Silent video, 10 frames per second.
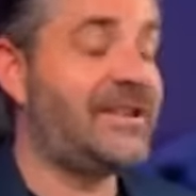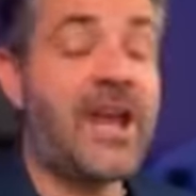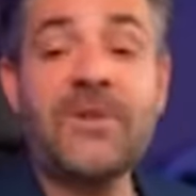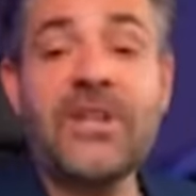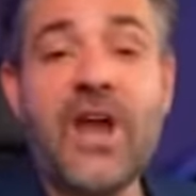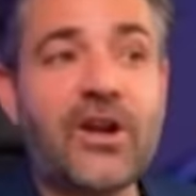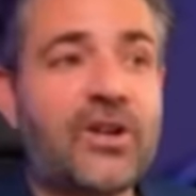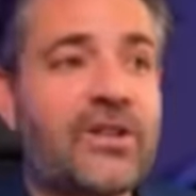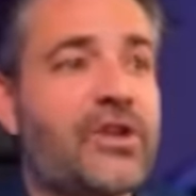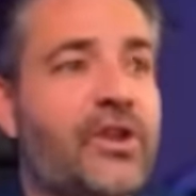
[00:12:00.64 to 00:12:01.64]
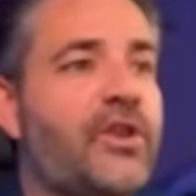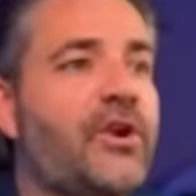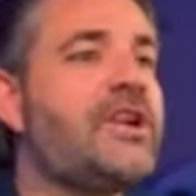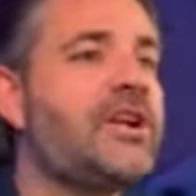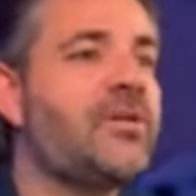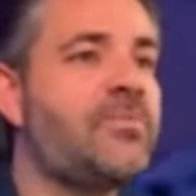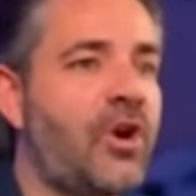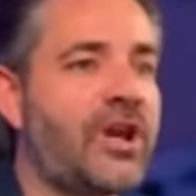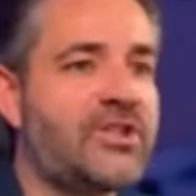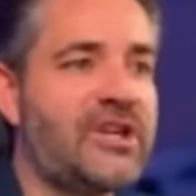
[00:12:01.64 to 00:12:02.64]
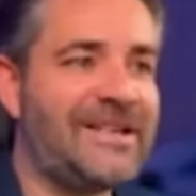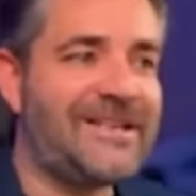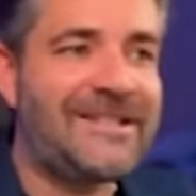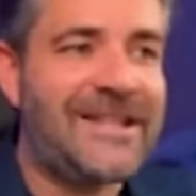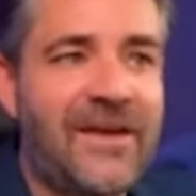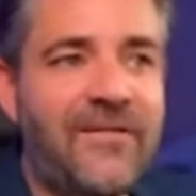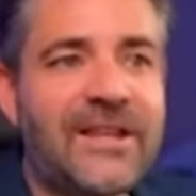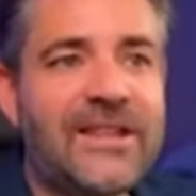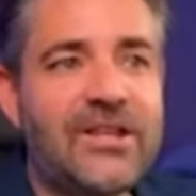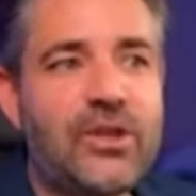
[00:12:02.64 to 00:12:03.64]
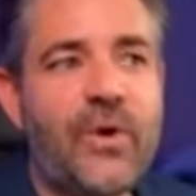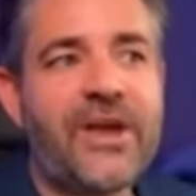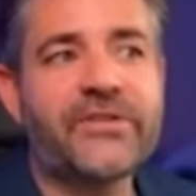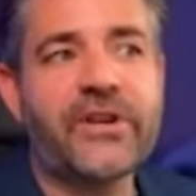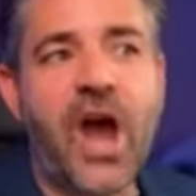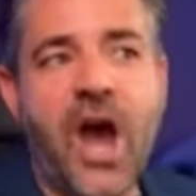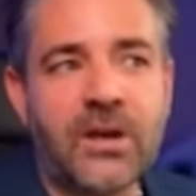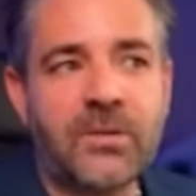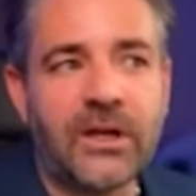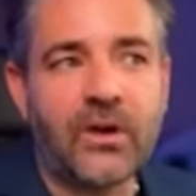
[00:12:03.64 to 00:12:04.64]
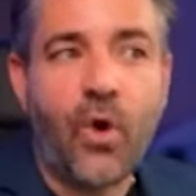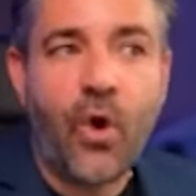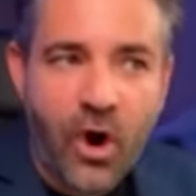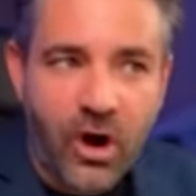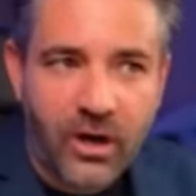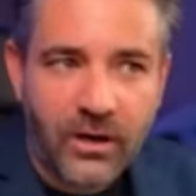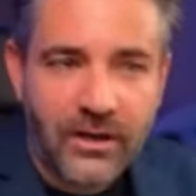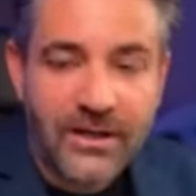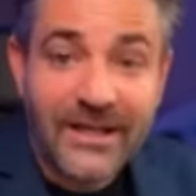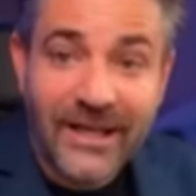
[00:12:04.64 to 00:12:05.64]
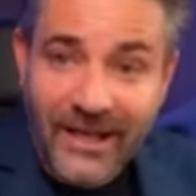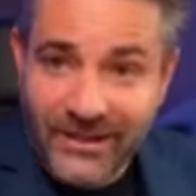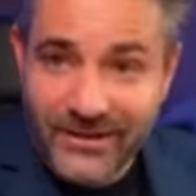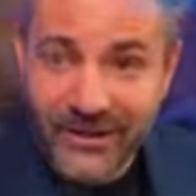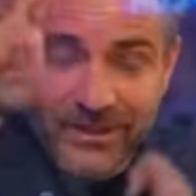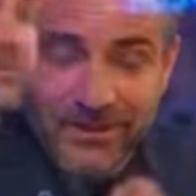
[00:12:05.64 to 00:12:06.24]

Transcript: name of the article is The 30 Year Mortgage is Saving the U.S. Economy, or is it?